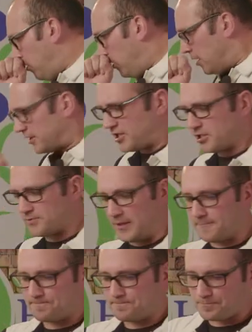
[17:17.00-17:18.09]
excuse me,
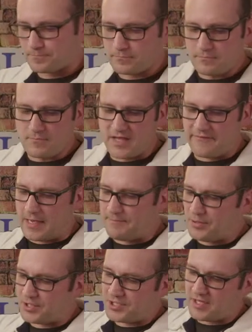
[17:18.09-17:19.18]
if I
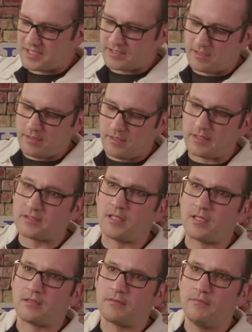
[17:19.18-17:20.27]
push this, this
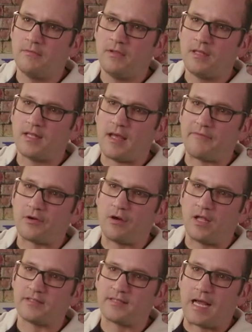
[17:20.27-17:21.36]
little lever
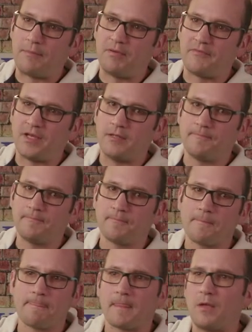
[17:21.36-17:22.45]
on top of it,
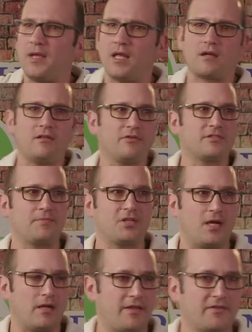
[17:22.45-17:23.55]
can we get a close up
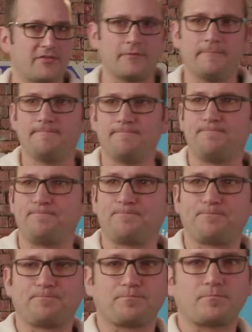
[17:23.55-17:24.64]
shot of this? Uh,
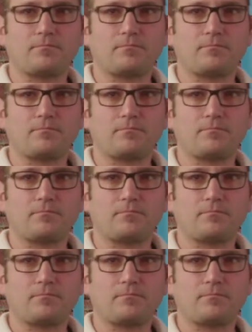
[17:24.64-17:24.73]
sure.